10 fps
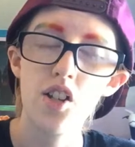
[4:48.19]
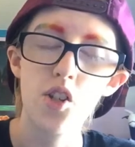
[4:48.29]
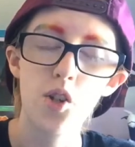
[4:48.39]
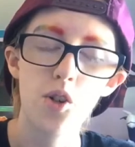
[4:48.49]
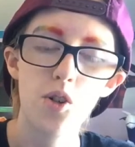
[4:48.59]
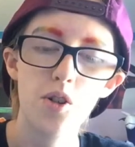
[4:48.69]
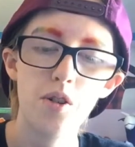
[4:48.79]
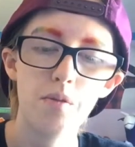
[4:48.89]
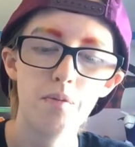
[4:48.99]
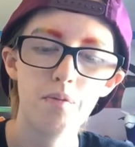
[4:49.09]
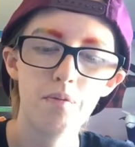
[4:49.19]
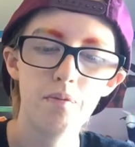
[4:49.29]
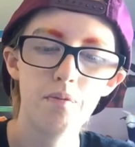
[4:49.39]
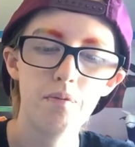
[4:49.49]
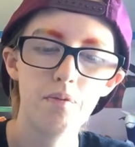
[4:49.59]
So
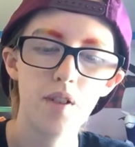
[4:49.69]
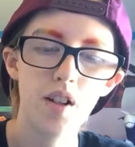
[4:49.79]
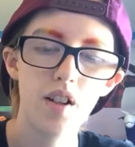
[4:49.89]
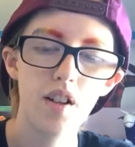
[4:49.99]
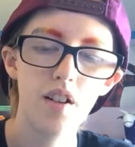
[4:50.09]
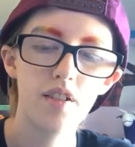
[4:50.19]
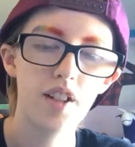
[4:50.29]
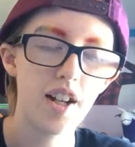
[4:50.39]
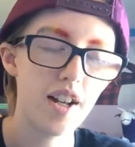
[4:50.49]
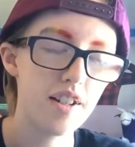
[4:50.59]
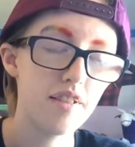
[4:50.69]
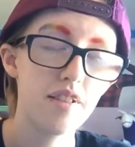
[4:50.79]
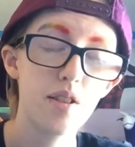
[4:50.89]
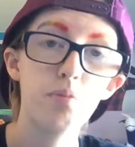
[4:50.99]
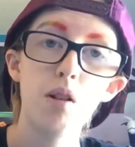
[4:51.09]
look,
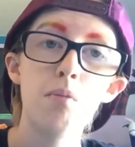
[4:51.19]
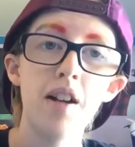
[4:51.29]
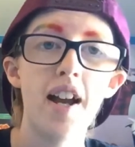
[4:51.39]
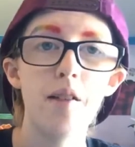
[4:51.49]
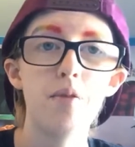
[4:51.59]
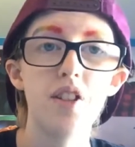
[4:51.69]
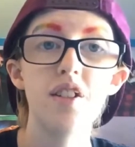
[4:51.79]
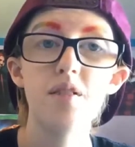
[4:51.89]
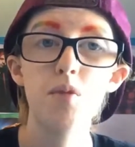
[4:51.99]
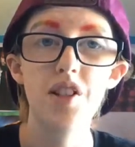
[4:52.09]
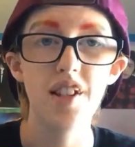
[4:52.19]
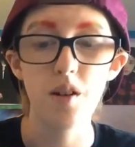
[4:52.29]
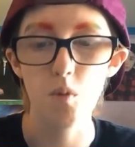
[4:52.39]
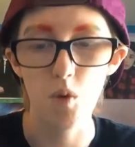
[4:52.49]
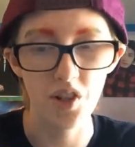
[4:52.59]
the problem I had with it was that
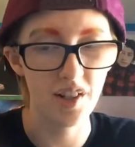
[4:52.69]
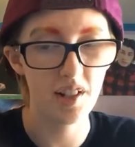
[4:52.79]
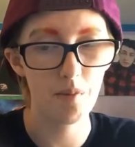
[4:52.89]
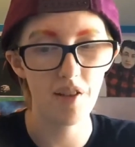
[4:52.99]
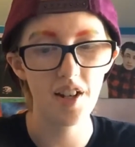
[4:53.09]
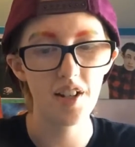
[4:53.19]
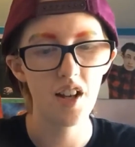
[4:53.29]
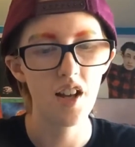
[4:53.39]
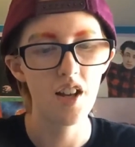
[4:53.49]
it wasn't explained.